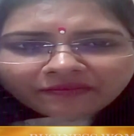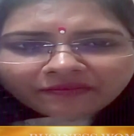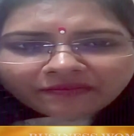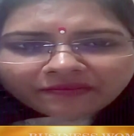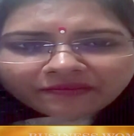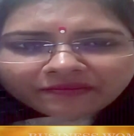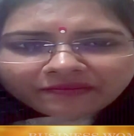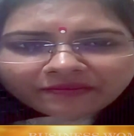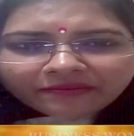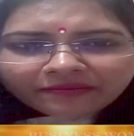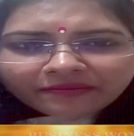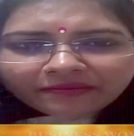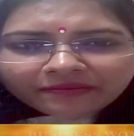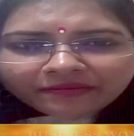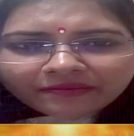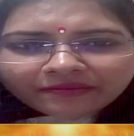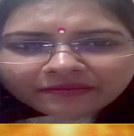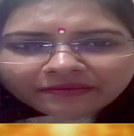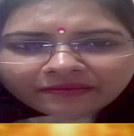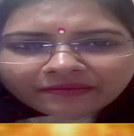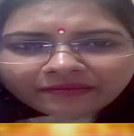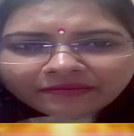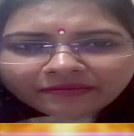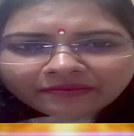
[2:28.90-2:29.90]

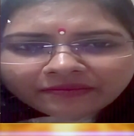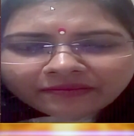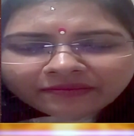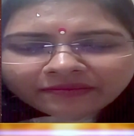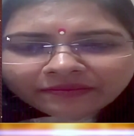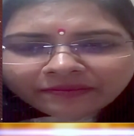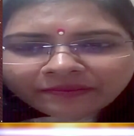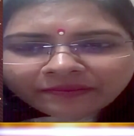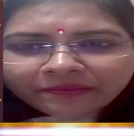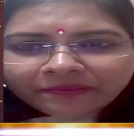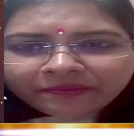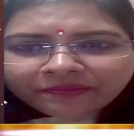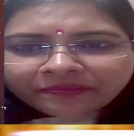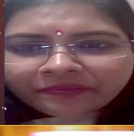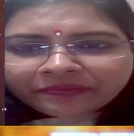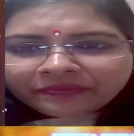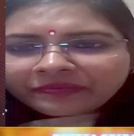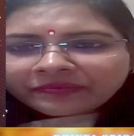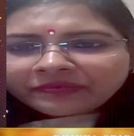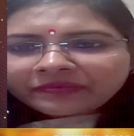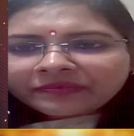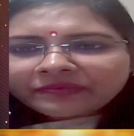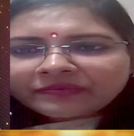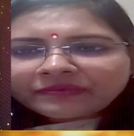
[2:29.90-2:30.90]

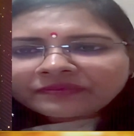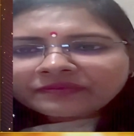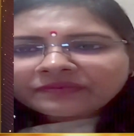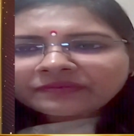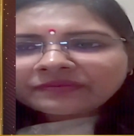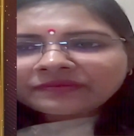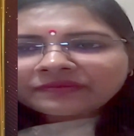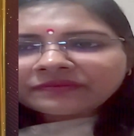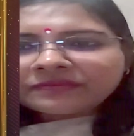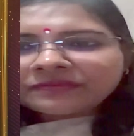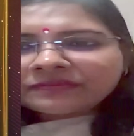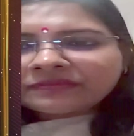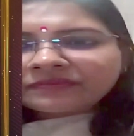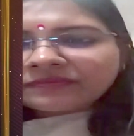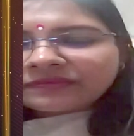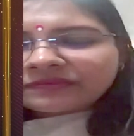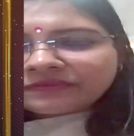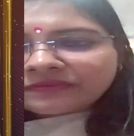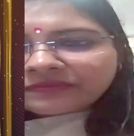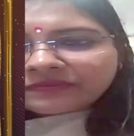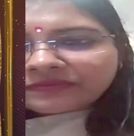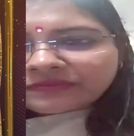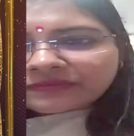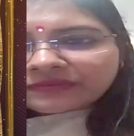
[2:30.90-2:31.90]

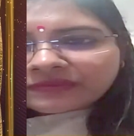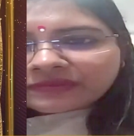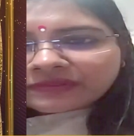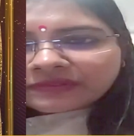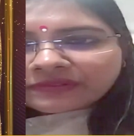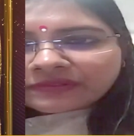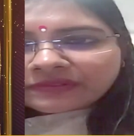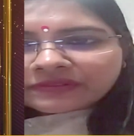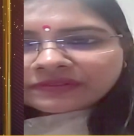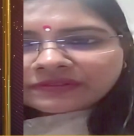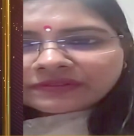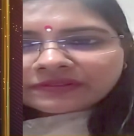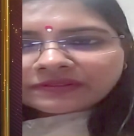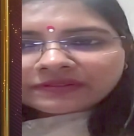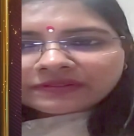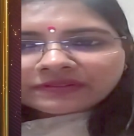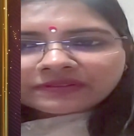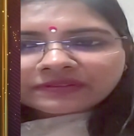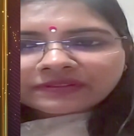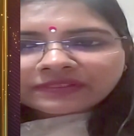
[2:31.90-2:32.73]
No one is speaking in this clip.